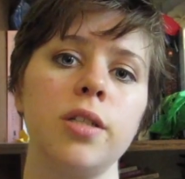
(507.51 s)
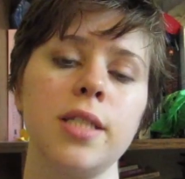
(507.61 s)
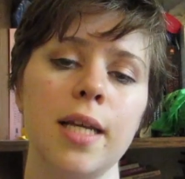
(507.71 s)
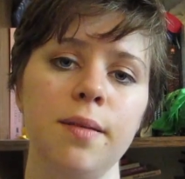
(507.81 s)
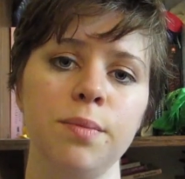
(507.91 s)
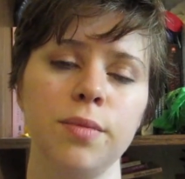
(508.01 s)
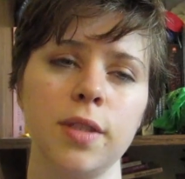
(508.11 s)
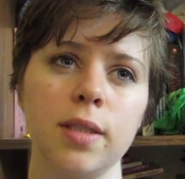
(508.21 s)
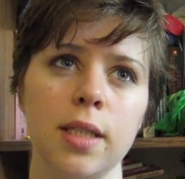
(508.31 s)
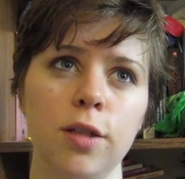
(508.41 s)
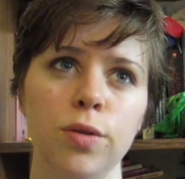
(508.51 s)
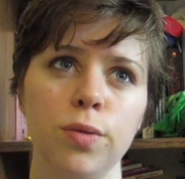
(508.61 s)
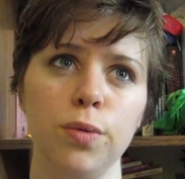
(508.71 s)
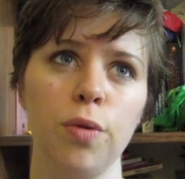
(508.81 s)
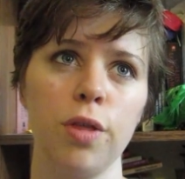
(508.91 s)
seems
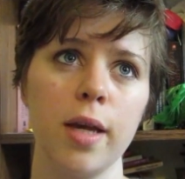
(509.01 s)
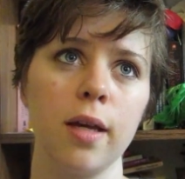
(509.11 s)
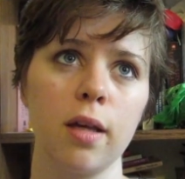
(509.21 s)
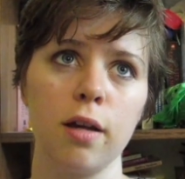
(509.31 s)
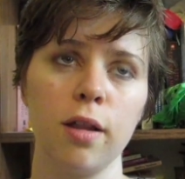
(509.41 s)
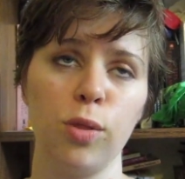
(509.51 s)
to think